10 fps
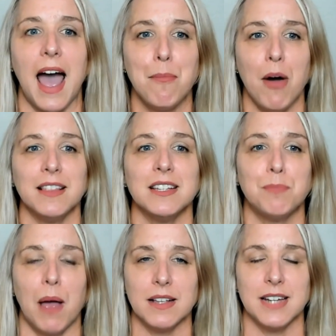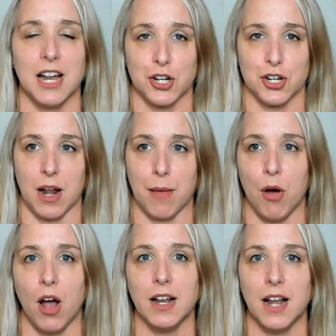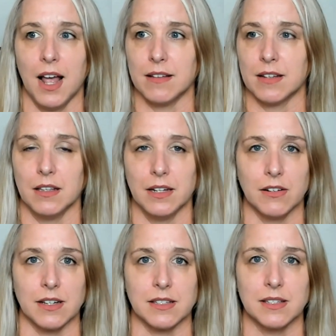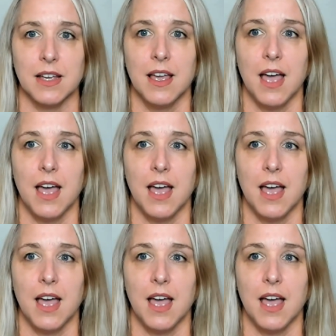I bought this Peloton shirt. I bought it on clearance.